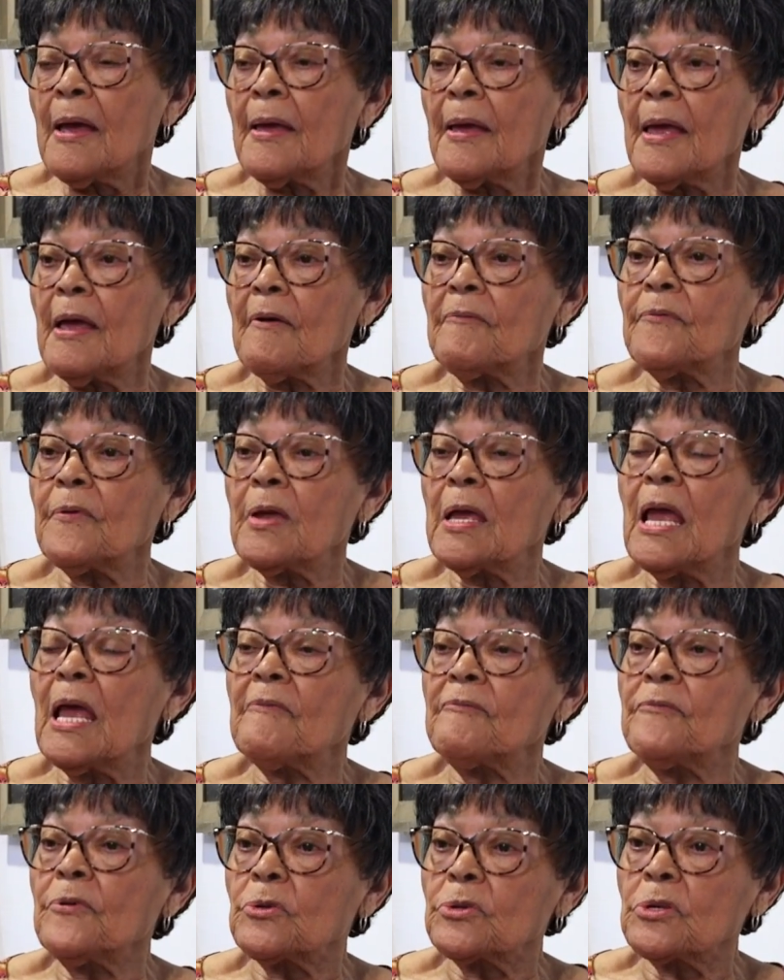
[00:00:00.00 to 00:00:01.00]

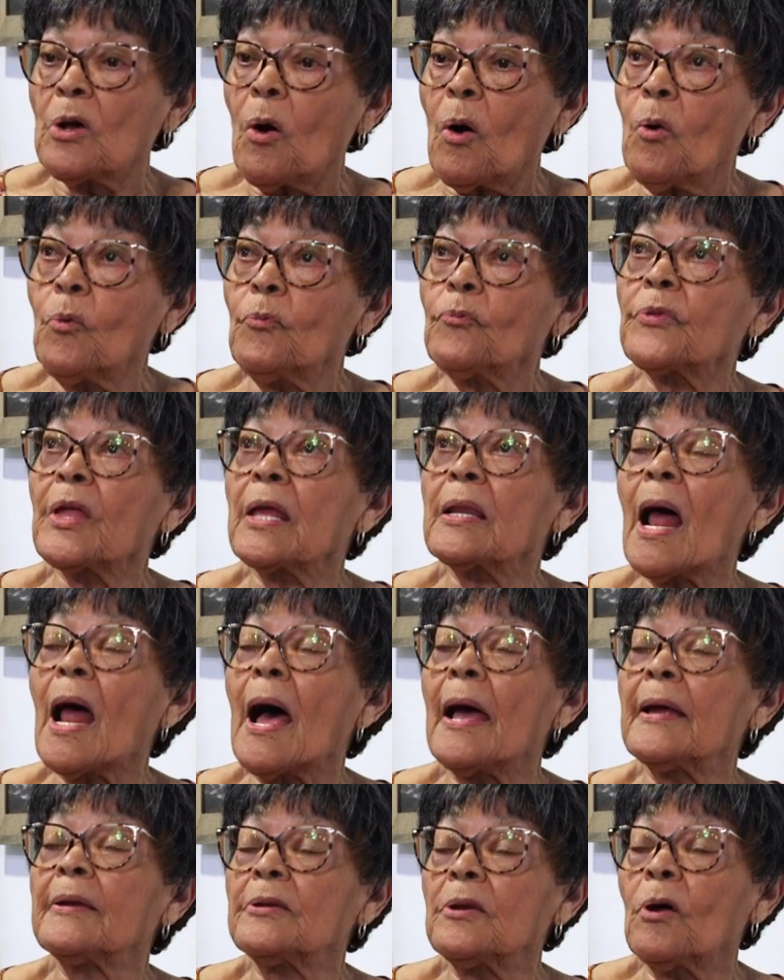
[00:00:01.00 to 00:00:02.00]
If you don't, then
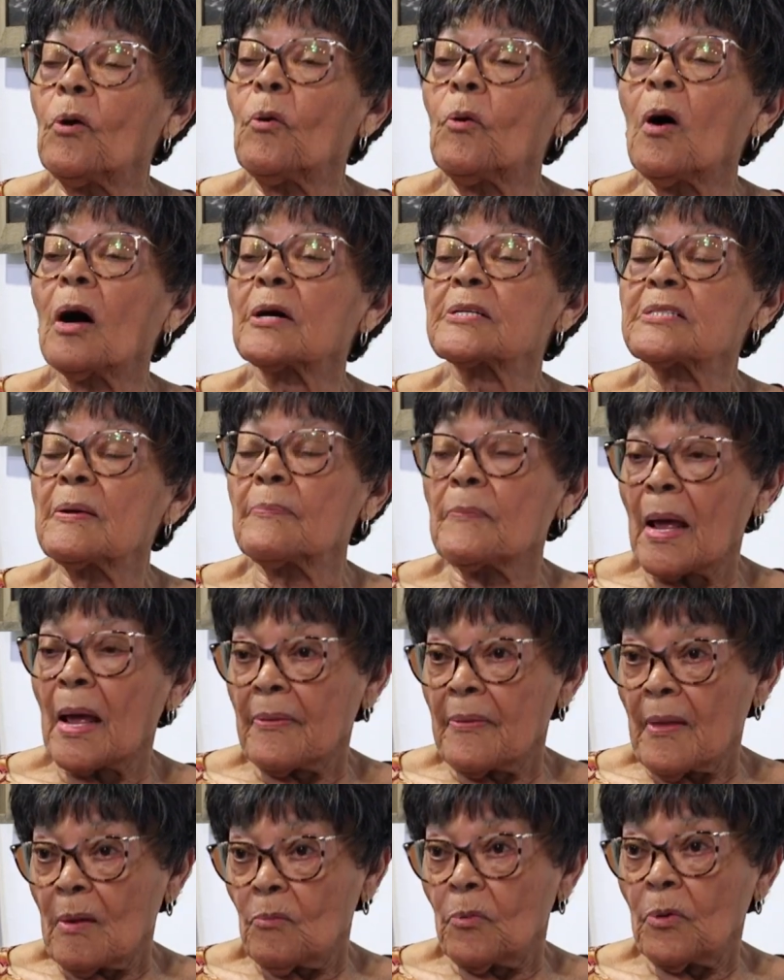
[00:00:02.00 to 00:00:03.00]
I know
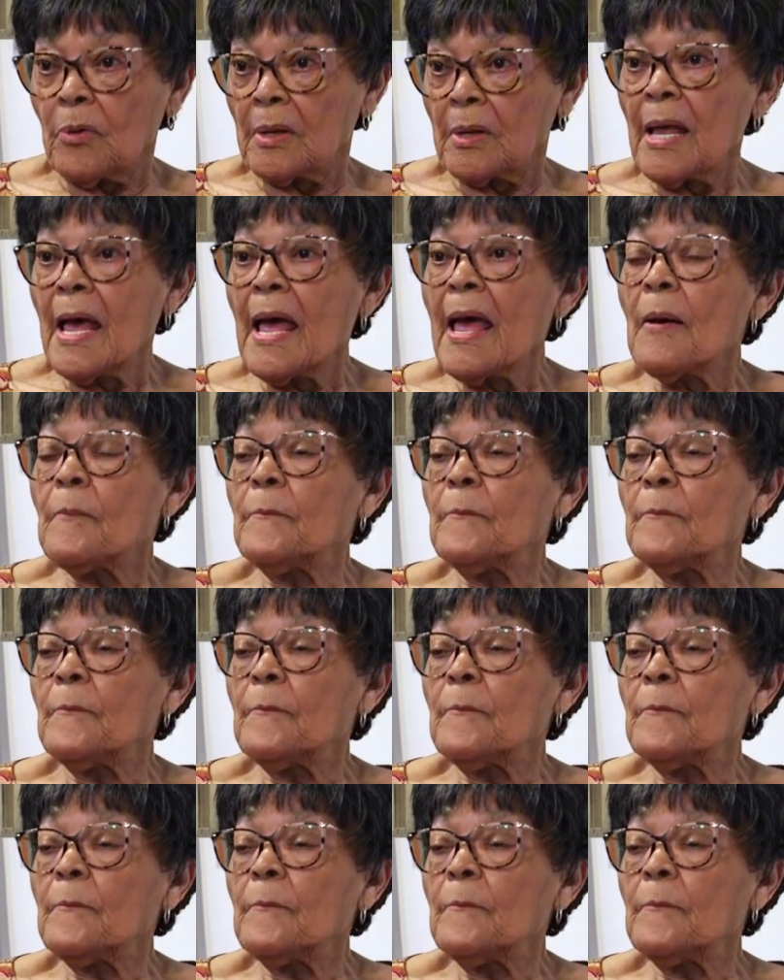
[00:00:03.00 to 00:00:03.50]
somebody that would.